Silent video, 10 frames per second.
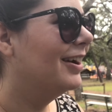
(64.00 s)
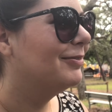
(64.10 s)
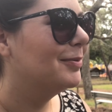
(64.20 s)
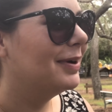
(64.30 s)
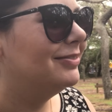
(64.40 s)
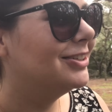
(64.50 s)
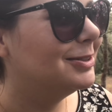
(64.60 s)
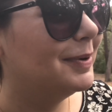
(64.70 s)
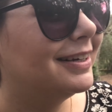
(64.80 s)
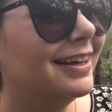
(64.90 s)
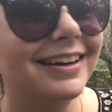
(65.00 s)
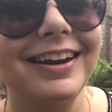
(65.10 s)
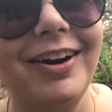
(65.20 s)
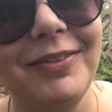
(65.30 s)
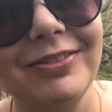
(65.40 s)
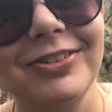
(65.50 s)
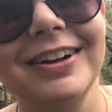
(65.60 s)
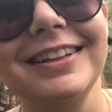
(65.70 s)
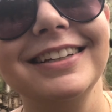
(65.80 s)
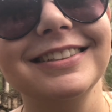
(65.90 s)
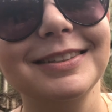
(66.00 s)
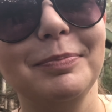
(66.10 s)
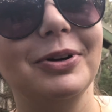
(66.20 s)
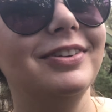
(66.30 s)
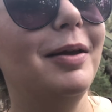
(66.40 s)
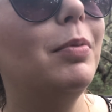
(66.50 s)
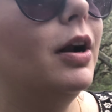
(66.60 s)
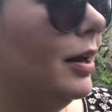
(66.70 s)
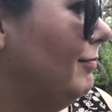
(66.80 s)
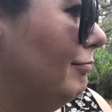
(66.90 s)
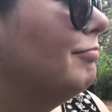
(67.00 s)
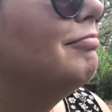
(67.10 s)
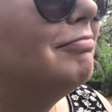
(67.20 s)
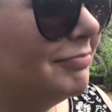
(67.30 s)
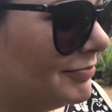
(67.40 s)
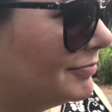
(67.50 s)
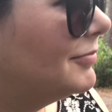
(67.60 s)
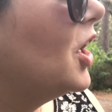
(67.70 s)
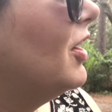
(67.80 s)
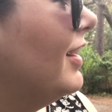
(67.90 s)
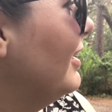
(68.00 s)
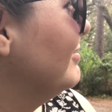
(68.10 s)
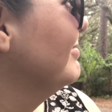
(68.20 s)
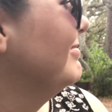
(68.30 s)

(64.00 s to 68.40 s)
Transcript: You here for Brave Church Picnic? No, I'm here for Alessa's birthday party. All right.